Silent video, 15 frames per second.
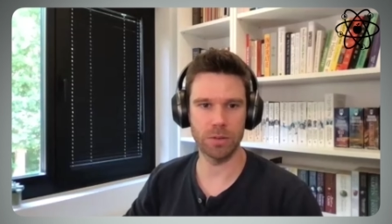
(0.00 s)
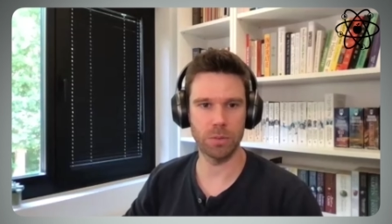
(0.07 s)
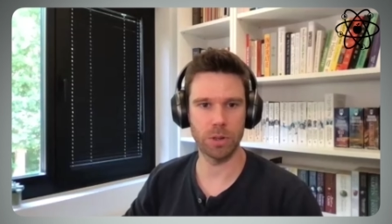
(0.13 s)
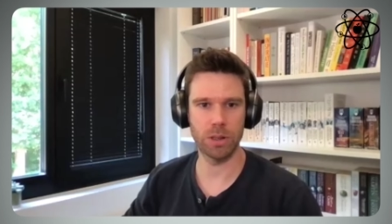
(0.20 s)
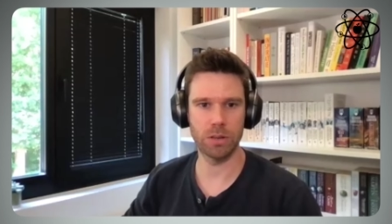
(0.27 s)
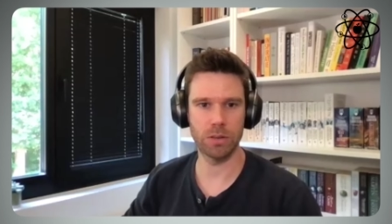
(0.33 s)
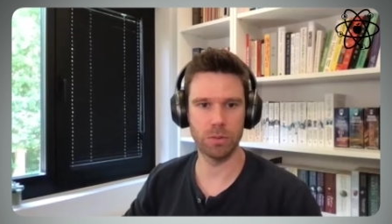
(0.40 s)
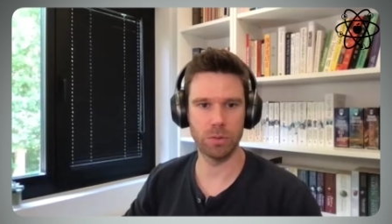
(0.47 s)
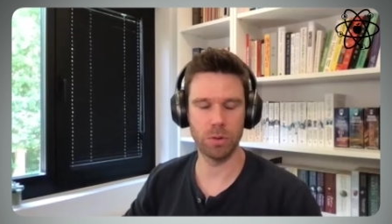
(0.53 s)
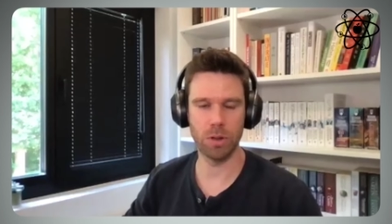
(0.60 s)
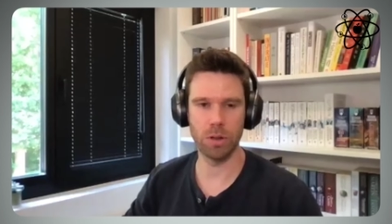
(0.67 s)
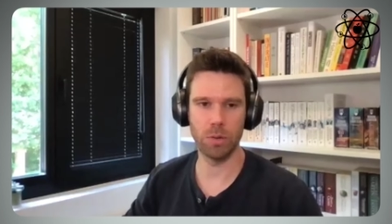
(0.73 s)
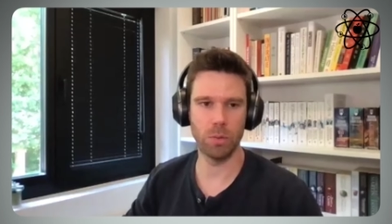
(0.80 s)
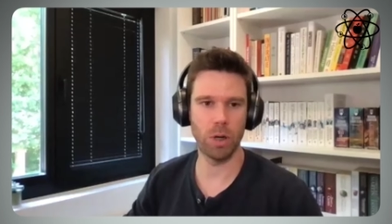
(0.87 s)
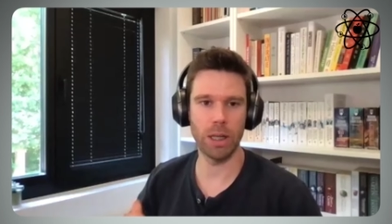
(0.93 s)

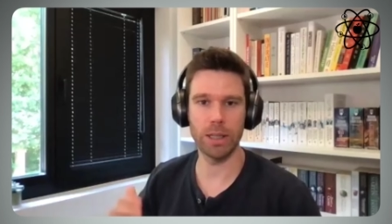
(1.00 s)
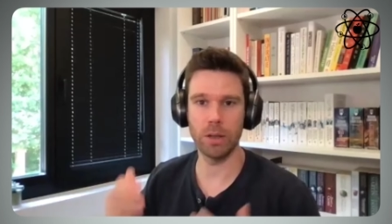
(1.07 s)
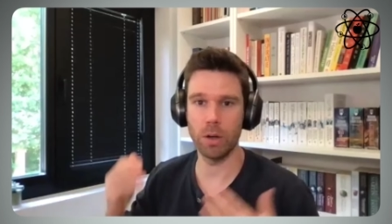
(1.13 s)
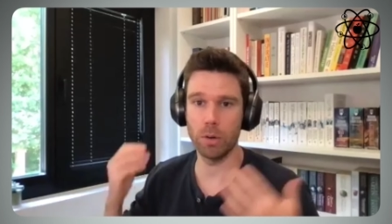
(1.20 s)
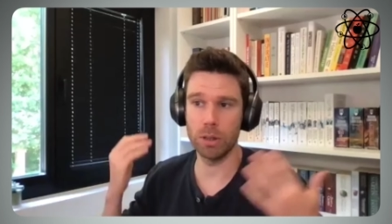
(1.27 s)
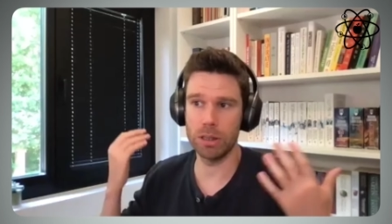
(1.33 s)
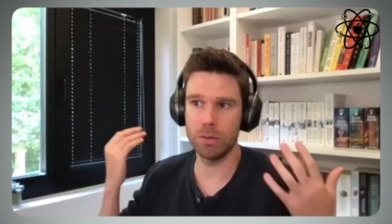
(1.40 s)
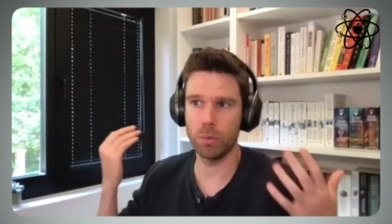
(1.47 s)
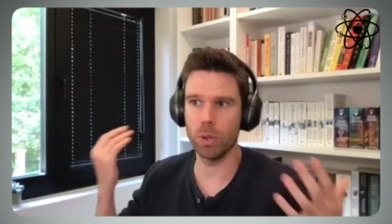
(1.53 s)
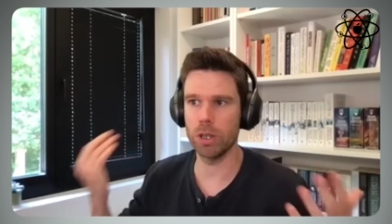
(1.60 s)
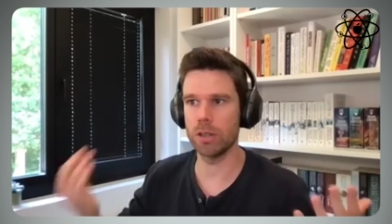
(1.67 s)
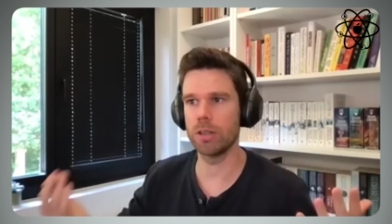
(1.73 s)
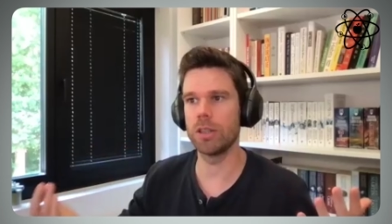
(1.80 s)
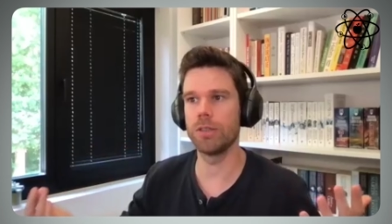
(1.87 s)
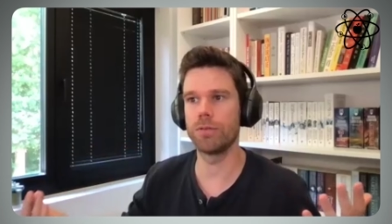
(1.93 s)
And what
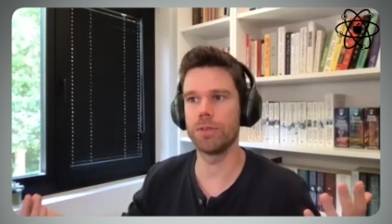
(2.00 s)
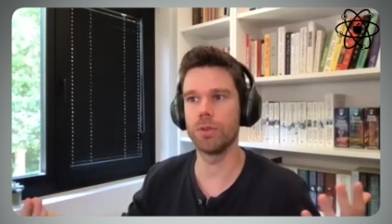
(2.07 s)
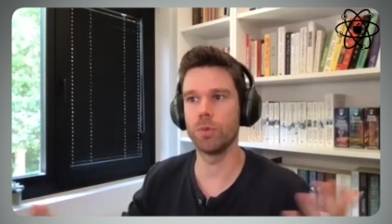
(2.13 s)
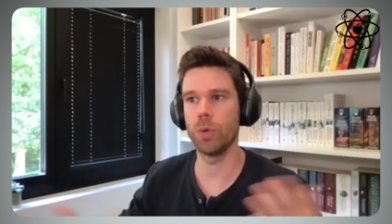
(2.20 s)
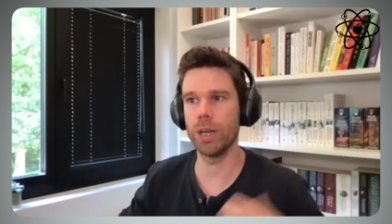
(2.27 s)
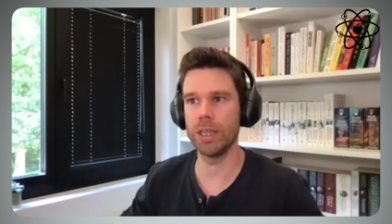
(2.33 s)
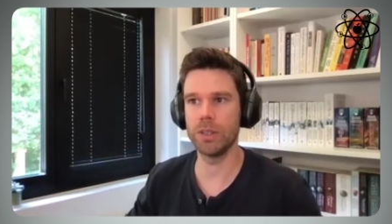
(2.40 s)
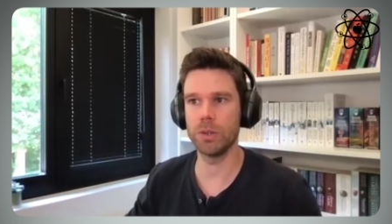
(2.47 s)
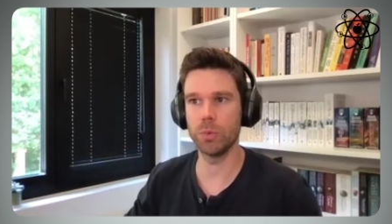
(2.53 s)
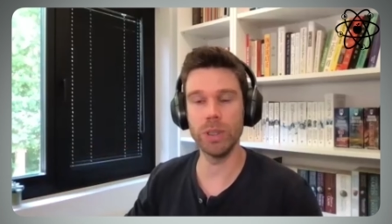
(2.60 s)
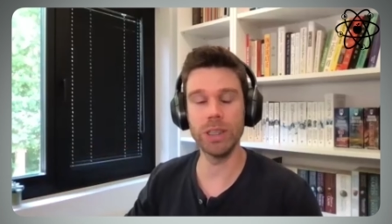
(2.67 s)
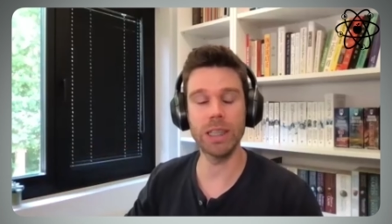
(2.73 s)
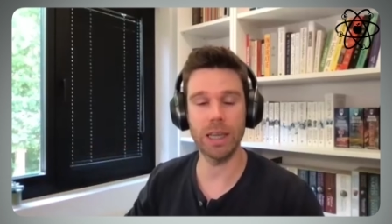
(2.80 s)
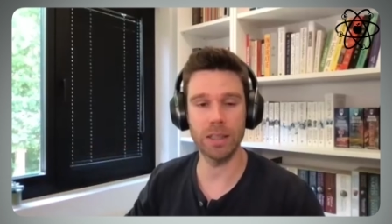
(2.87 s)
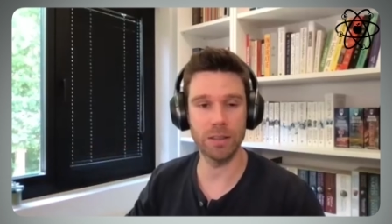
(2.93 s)
are the different ways
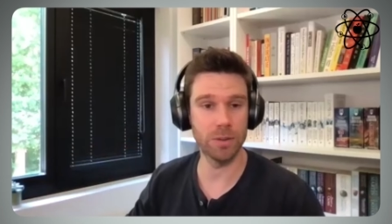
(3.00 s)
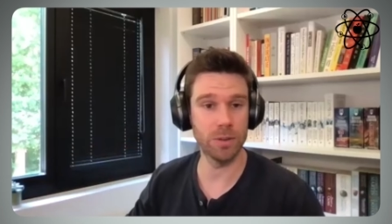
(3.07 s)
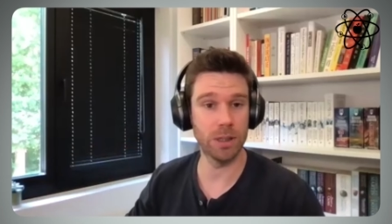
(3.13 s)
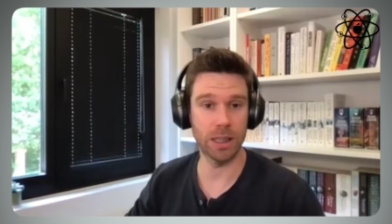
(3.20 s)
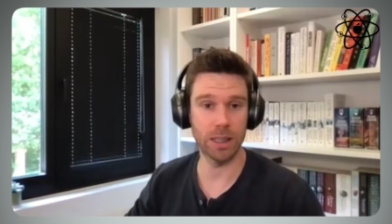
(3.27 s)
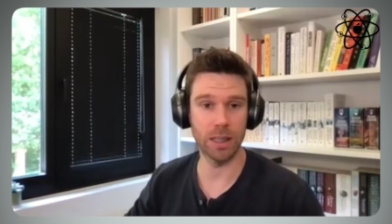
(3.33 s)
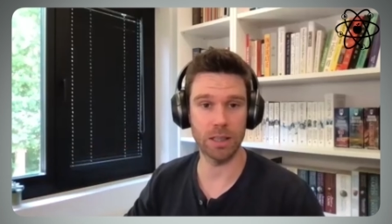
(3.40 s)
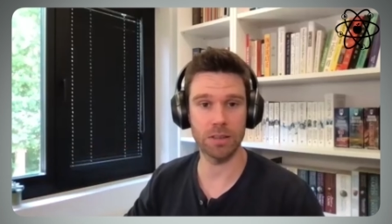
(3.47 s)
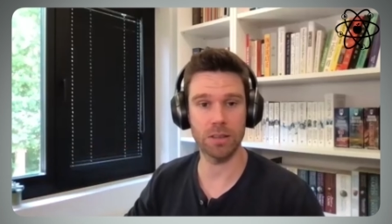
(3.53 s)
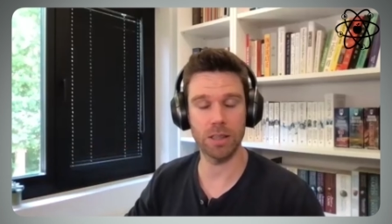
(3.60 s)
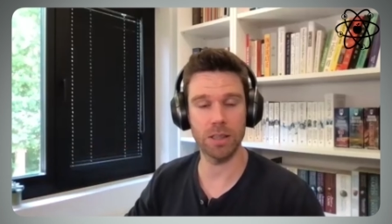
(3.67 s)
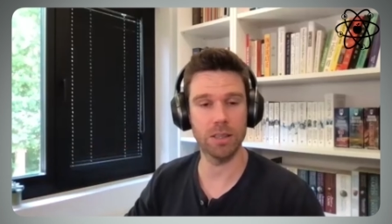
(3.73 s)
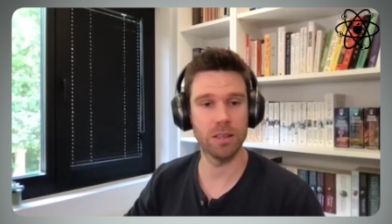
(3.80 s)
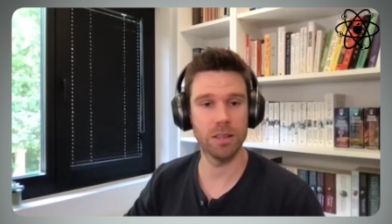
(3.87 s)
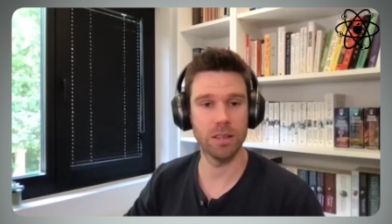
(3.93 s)
we can do that, actually?